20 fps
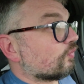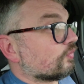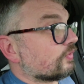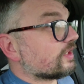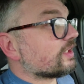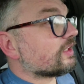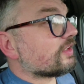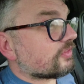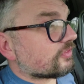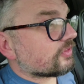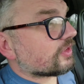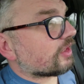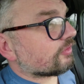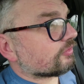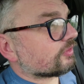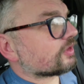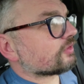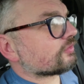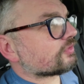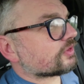needing to get
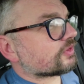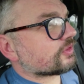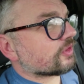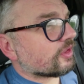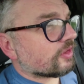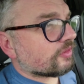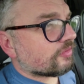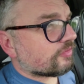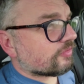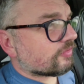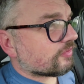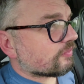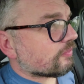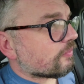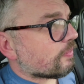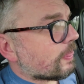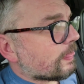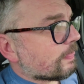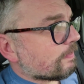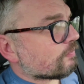rid of stuff,
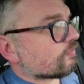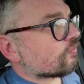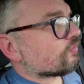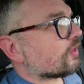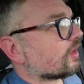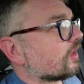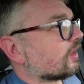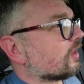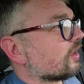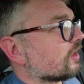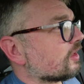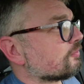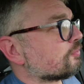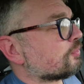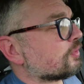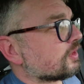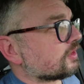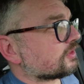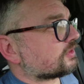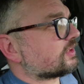
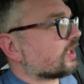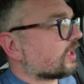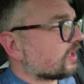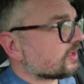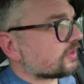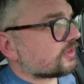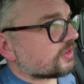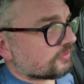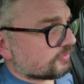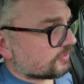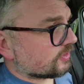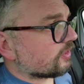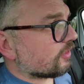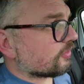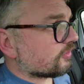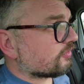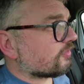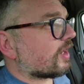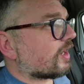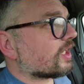but selling stuff's a
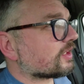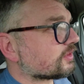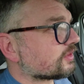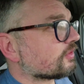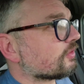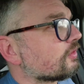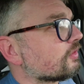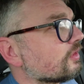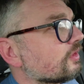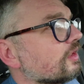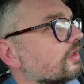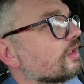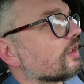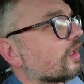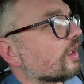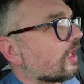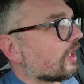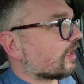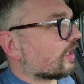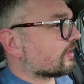load of hassle,
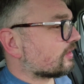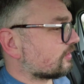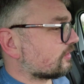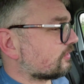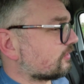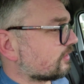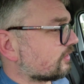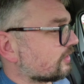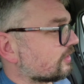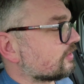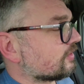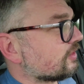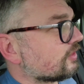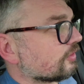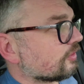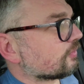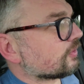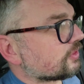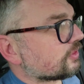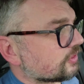and you
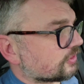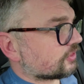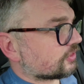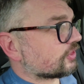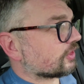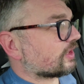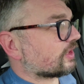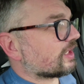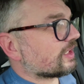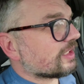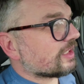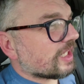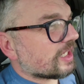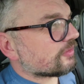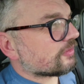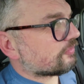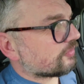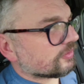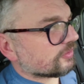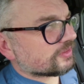don't want to just chuck it in
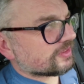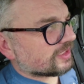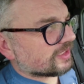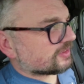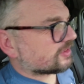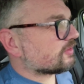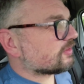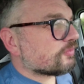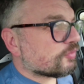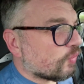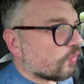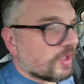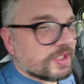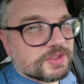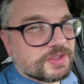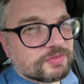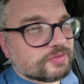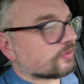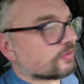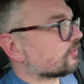landfill because that seems
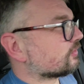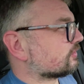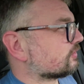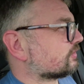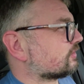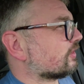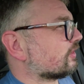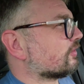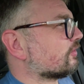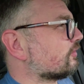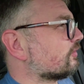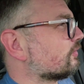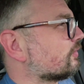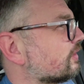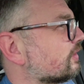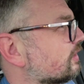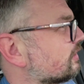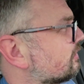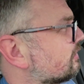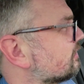wasteful.
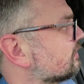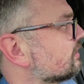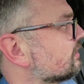So